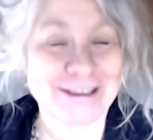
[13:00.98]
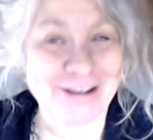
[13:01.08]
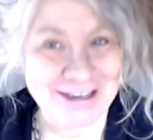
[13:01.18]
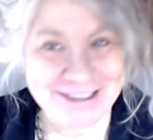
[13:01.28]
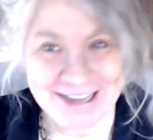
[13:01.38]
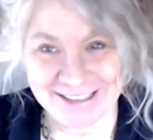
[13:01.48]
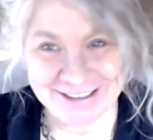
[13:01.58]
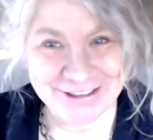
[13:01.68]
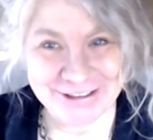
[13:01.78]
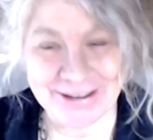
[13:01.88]

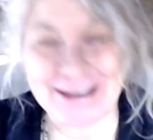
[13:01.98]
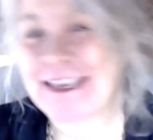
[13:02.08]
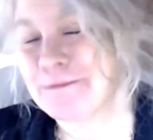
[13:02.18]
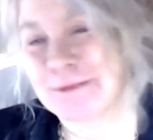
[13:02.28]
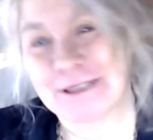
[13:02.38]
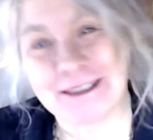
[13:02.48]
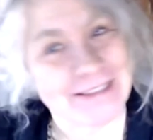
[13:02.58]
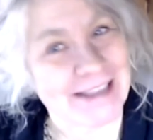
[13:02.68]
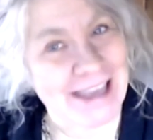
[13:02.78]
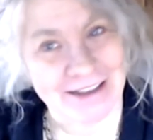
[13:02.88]
contacted you? I can't believe that
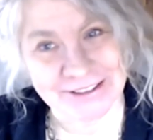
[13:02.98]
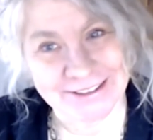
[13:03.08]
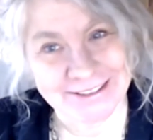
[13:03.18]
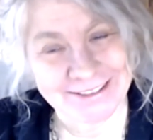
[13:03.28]
they haven't.